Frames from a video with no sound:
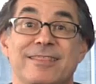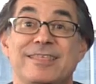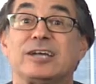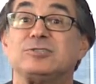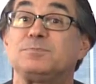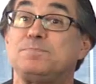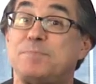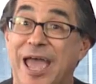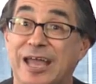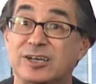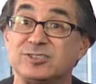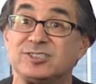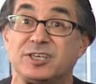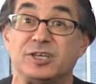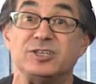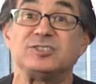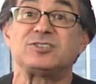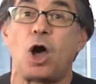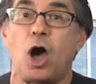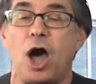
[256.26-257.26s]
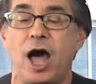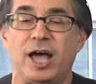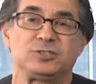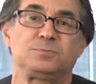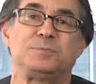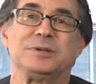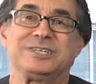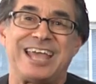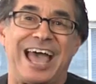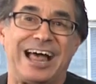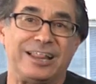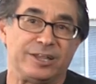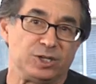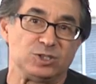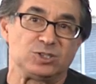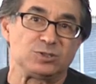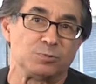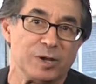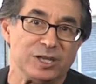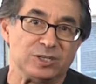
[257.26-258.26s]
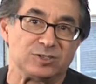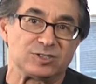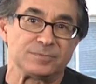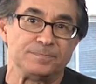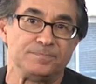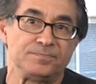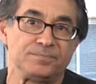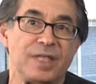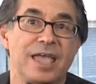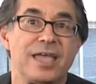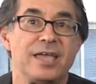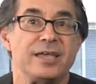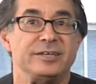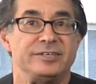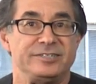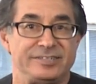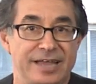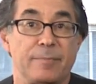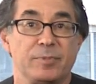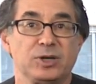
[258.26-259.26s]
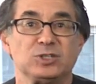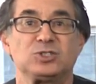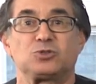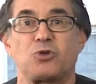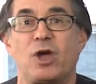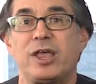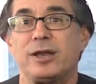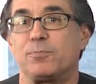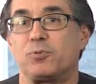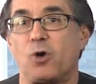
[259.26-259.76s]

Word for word: That's Penske's hospitality suites. Demonstrate a